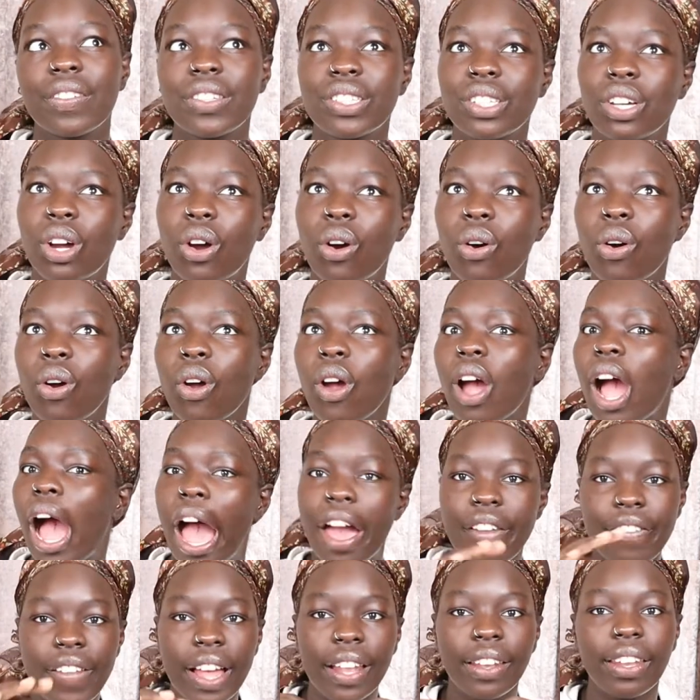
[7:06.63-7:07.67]
So
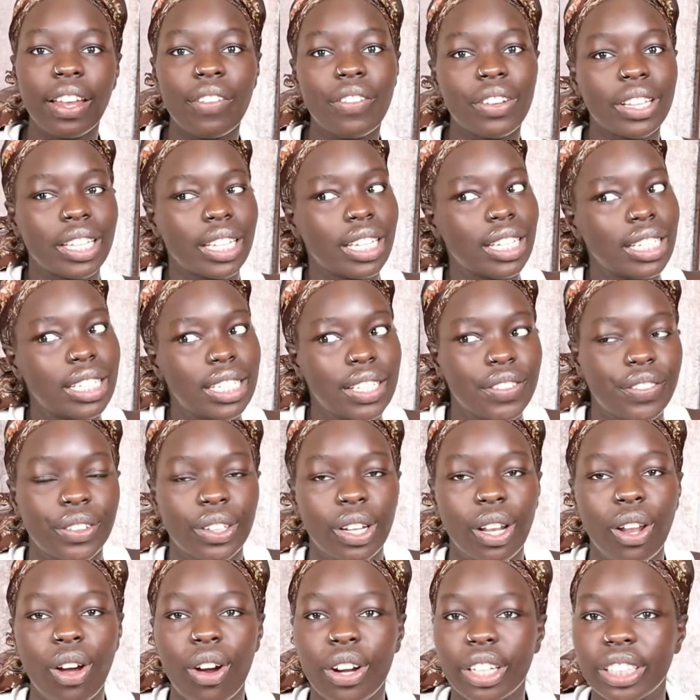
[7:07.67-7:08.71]
I fell in love with ED for
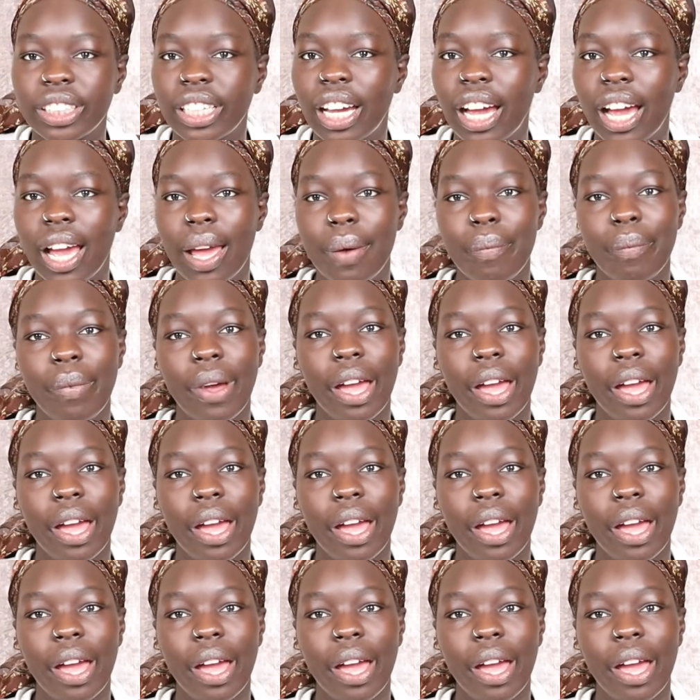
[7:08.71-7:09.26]
a long time,